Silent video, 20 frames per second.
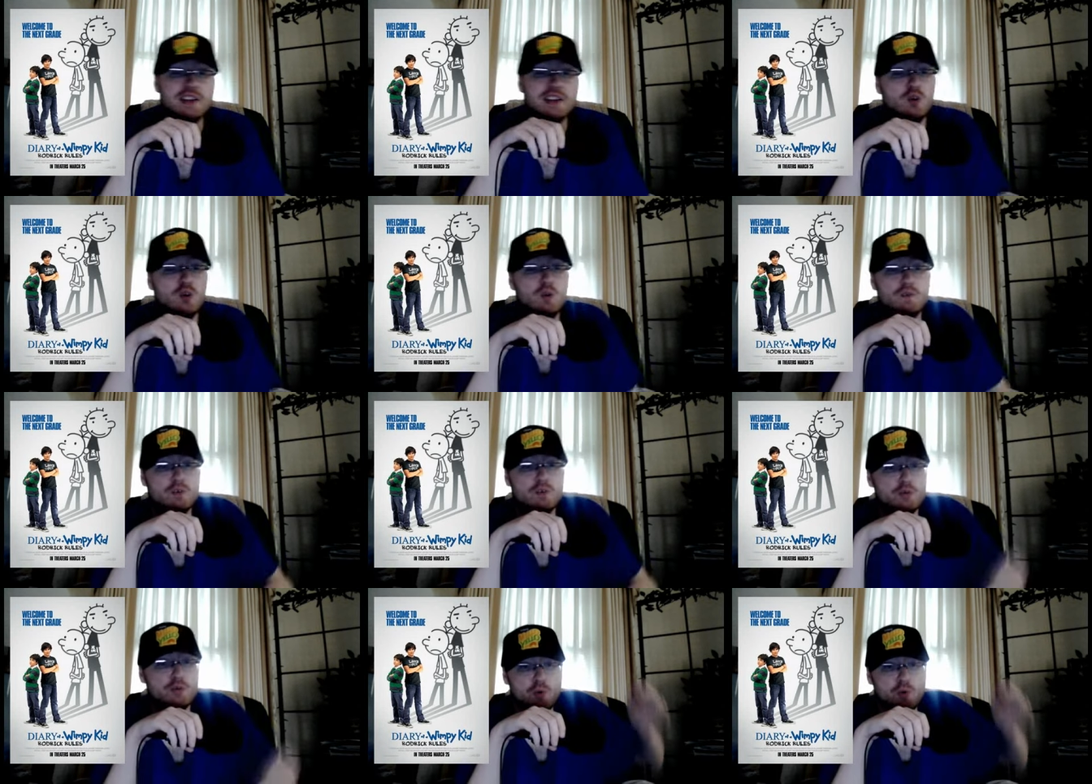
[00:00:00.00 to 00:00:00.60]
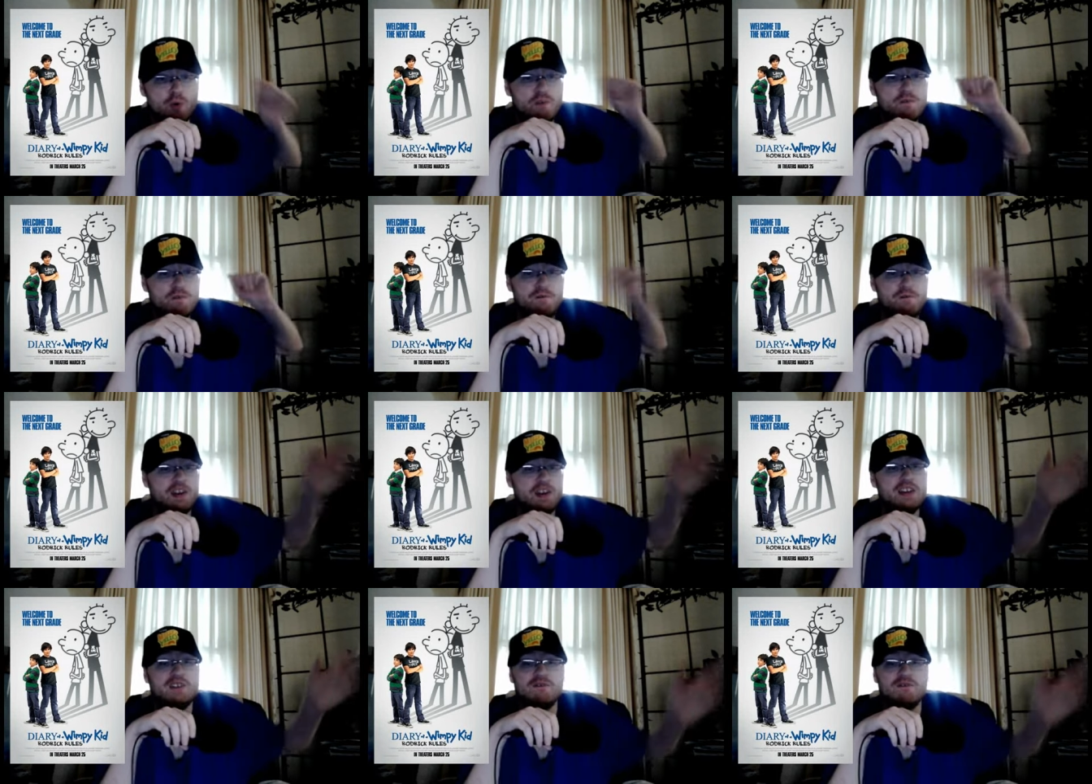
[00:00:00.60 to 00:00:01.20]
over throwing
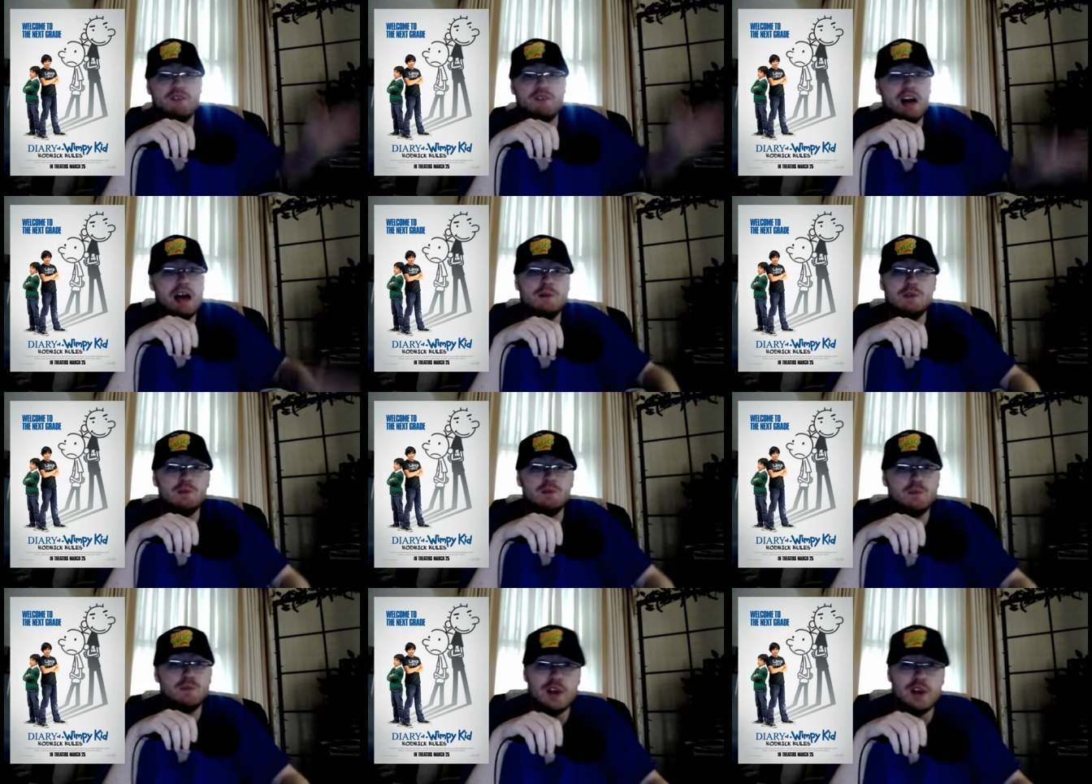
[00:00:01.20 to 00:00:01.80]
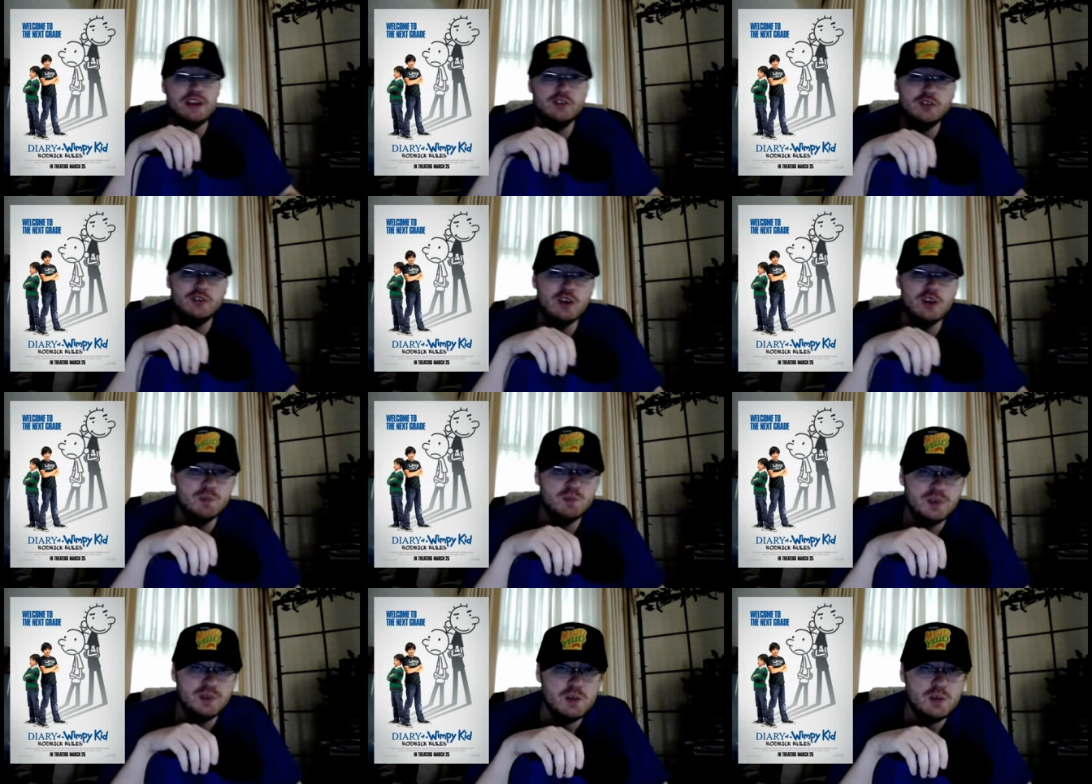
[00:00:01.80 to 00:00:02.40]
fake vomit pranks
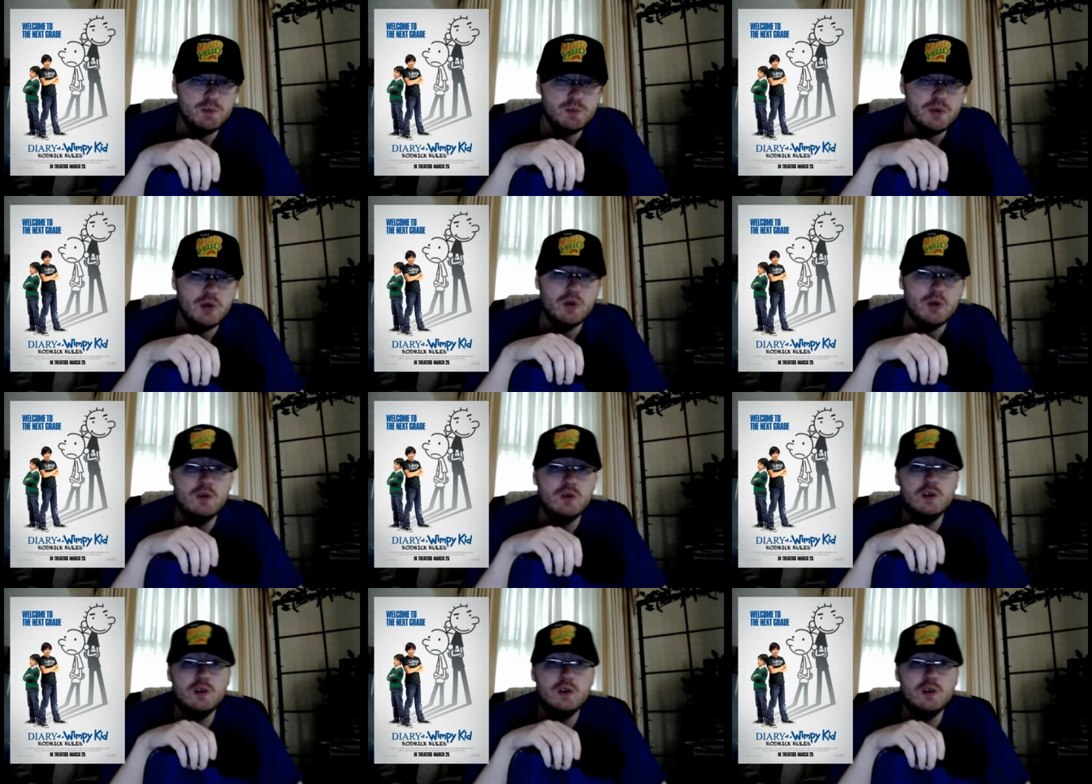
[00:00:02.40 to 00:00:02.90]
on people.